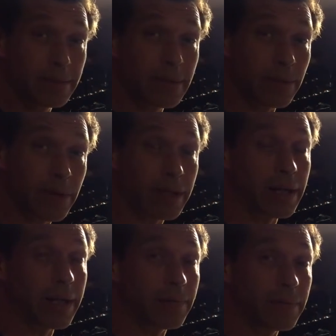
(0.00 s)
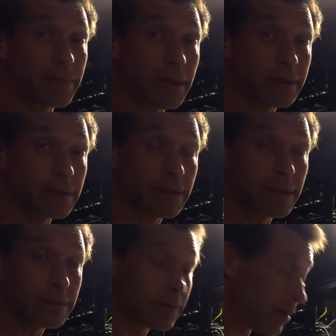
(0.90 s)
Here working on amplifiers
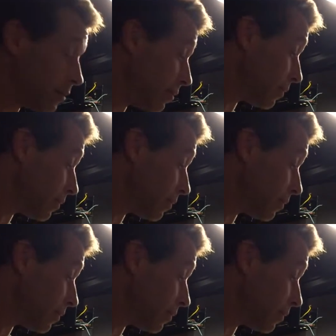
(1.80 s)
tonight, so